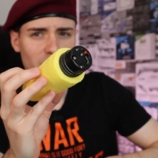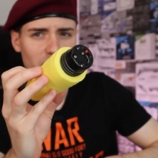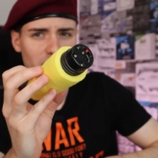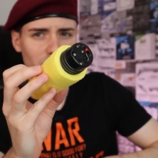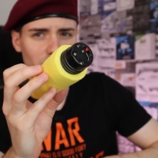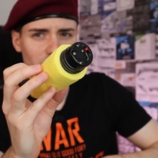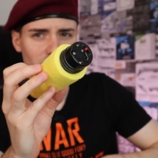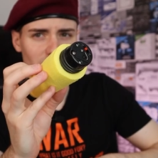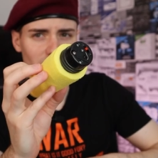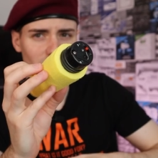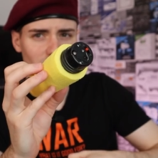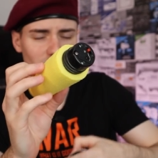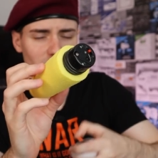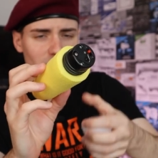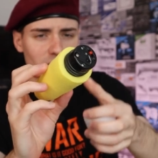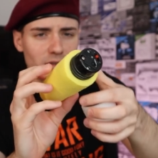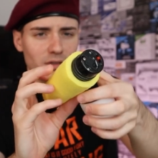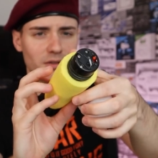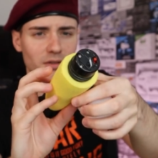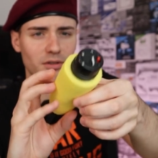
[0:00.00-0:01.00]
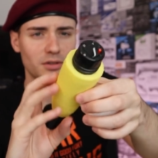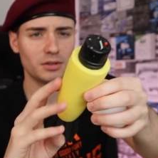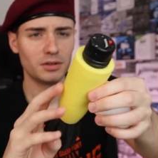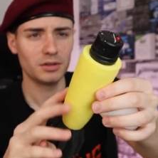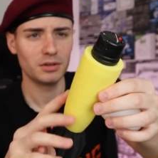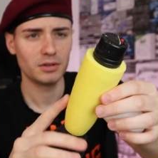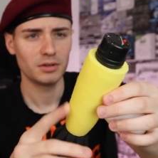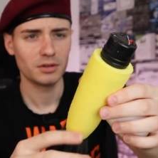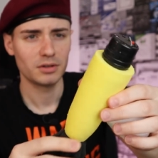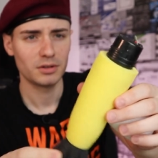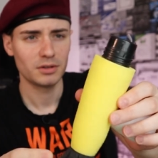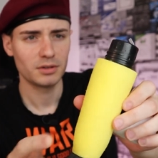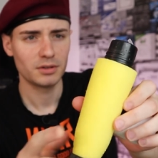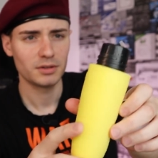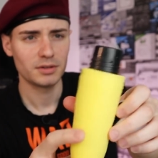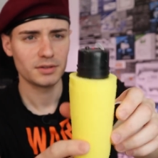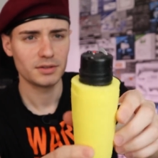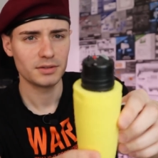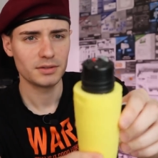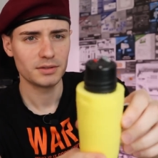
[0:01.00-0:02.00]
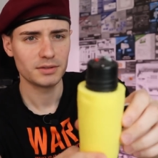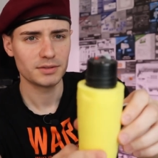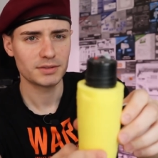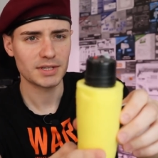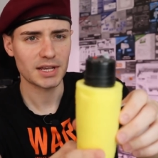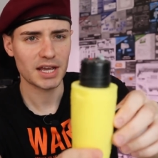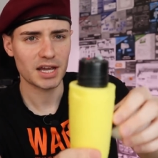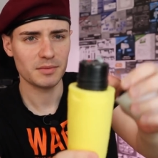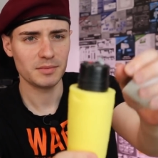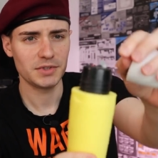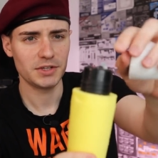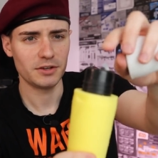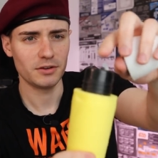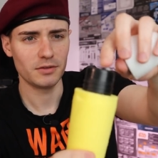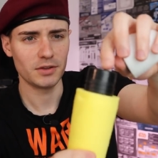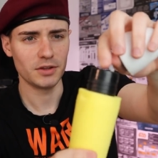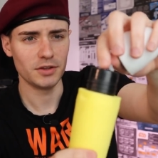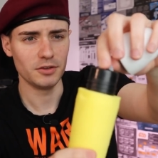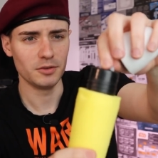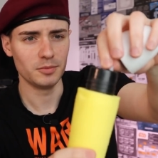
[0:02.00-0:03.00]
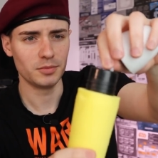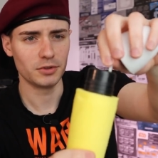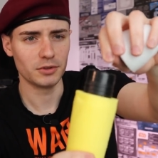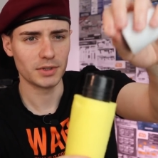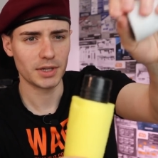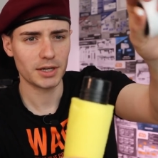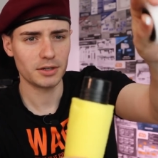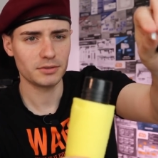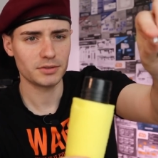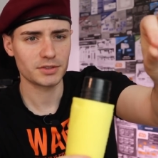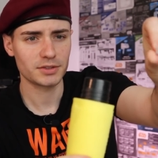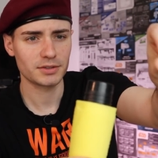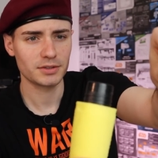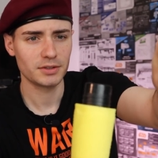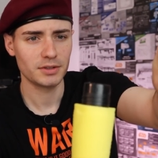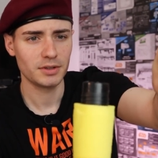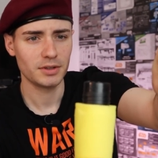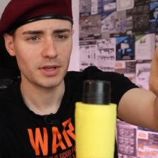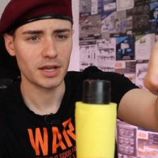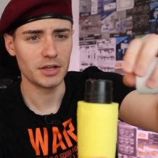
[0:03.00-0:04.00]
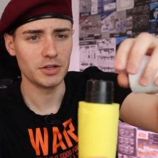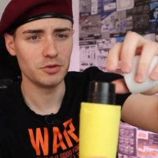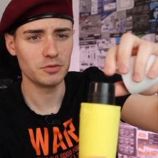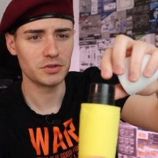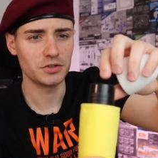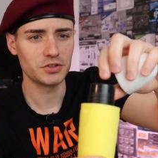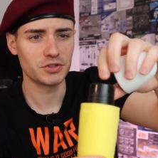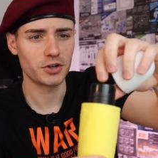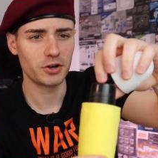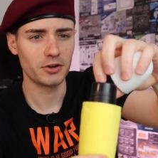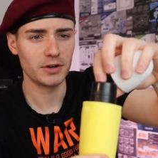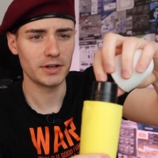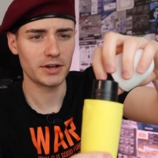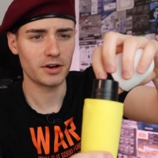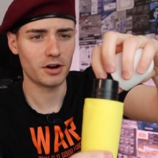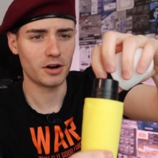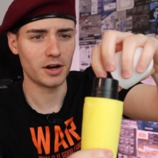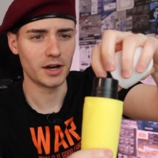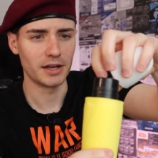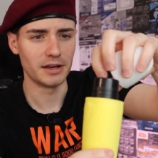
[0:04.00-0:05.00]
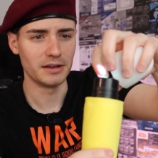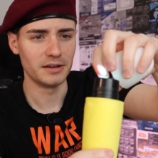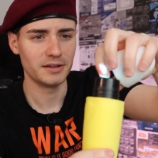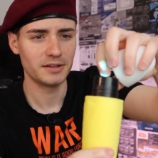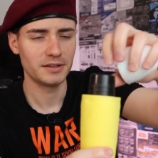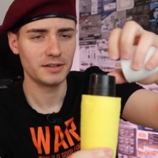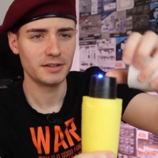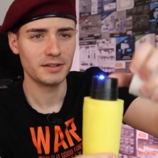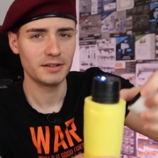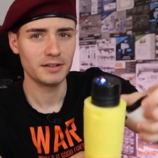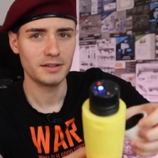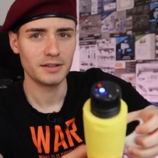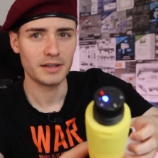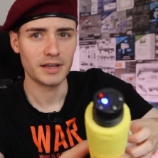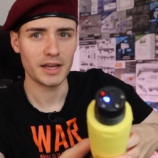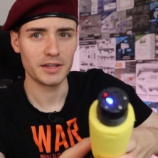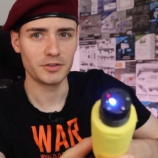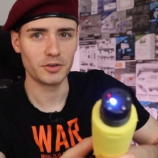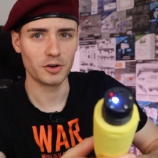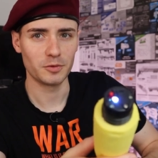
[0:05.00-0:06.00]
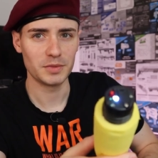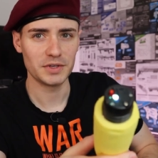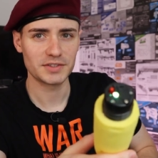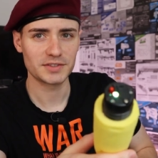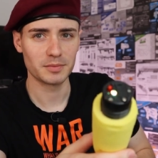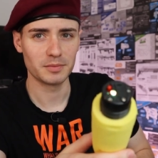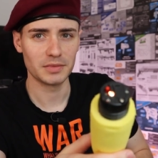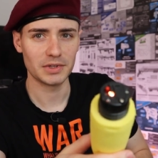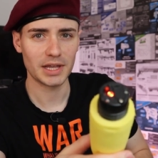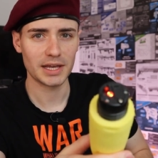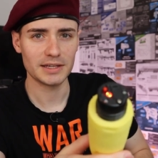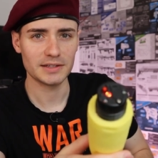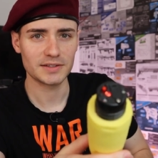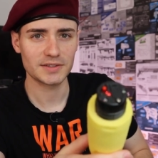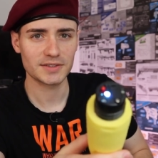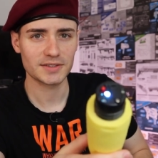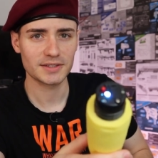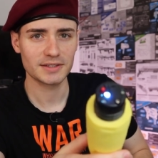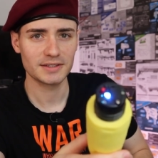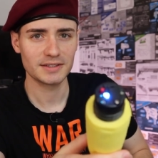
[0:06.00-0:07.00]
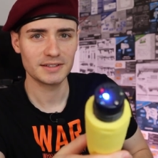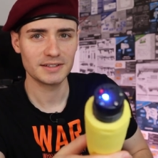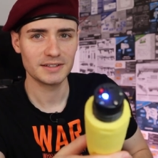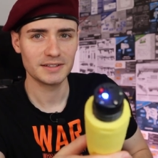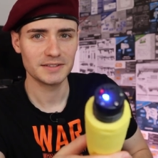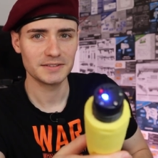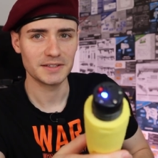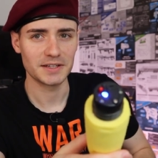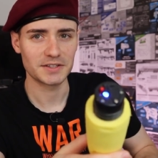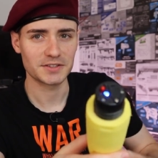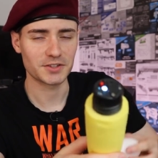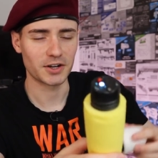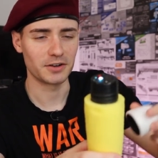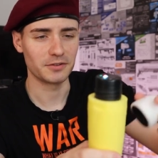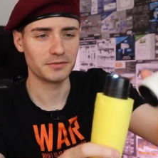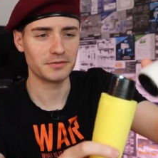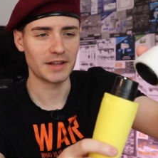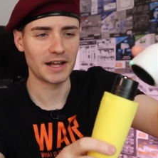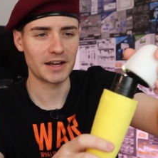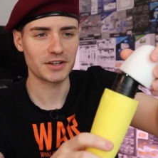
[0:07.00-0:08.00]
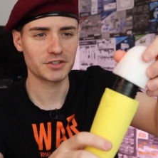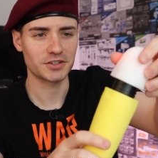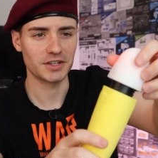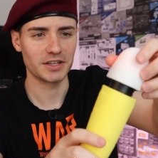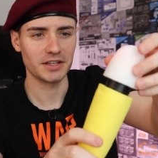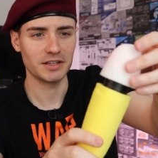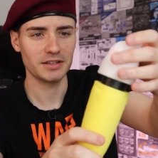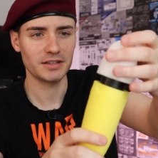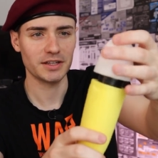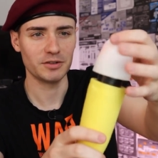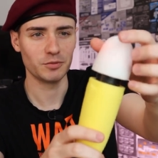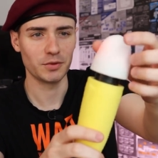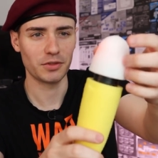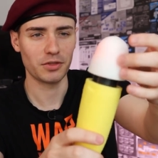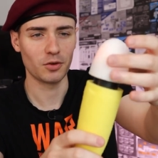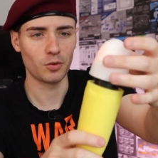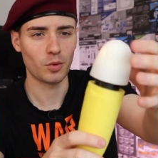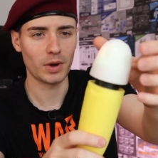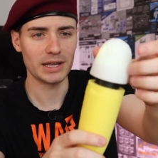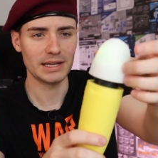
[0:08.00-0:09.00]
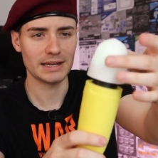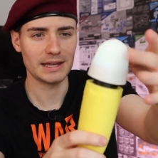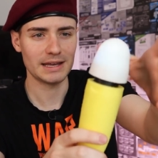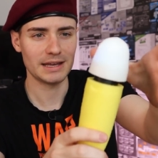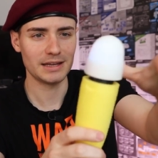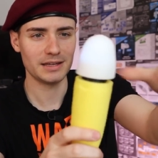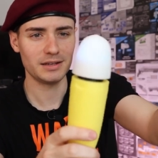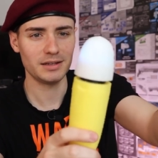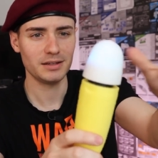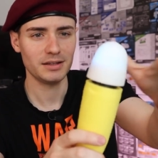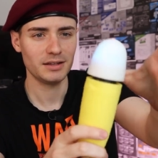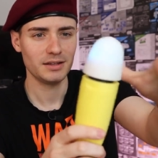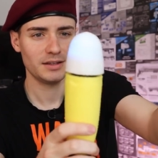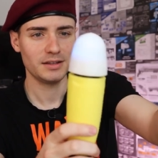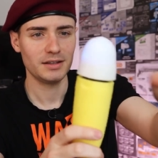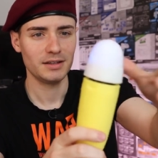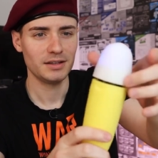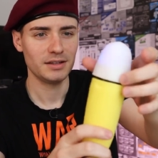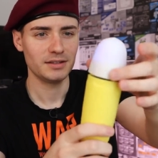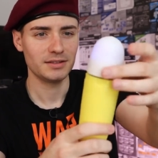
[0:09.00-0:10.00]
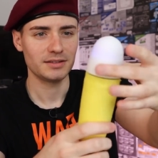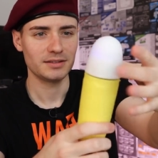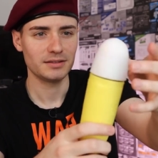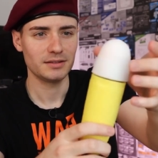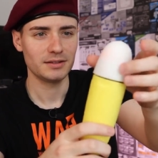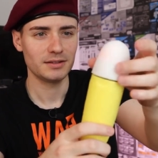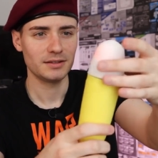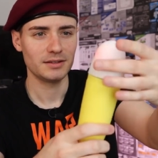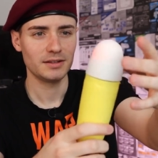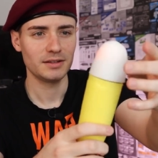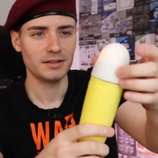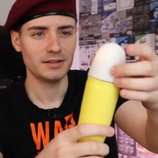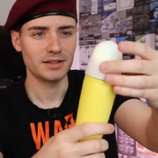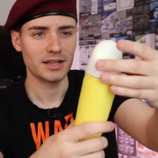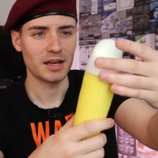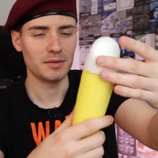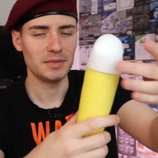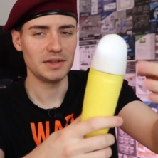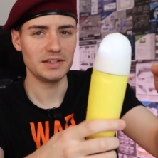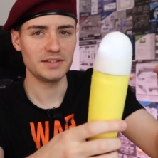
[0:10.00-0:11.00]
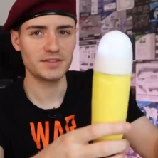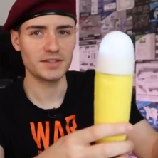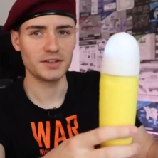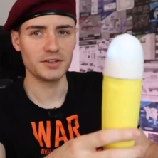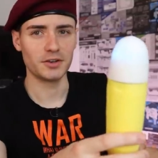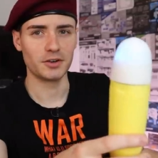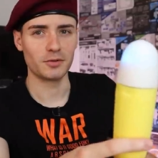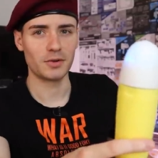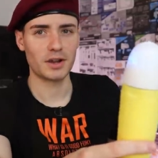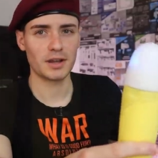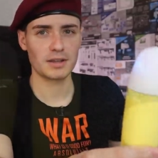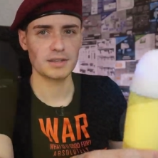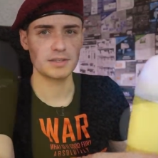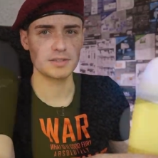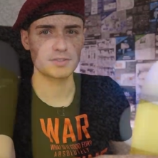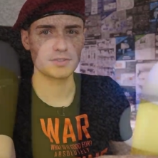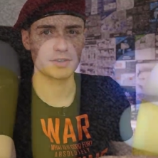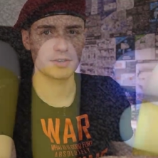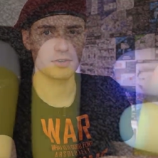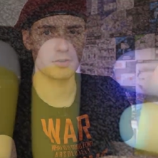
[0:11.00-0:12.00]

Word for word: And there's a little tab here that you pull out and you can turn it on. And there'll be some lights that start flashing, and with the white head, that means that your rockets